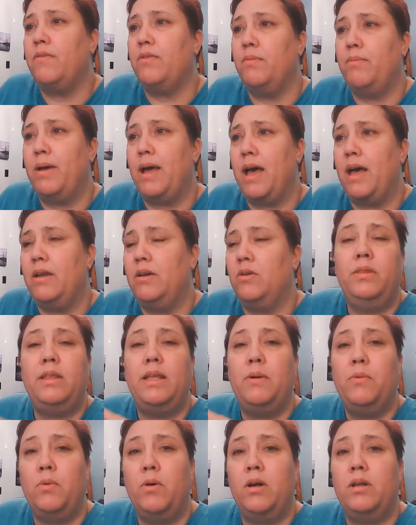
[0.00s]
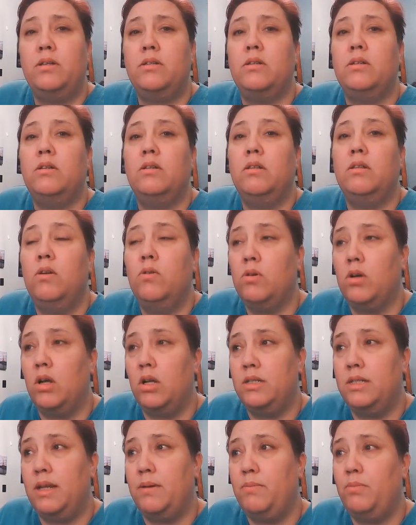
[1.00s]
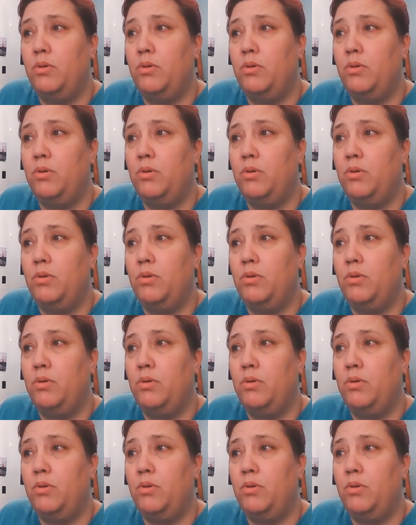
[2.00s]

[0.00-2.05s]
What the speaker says: the bat, they want low content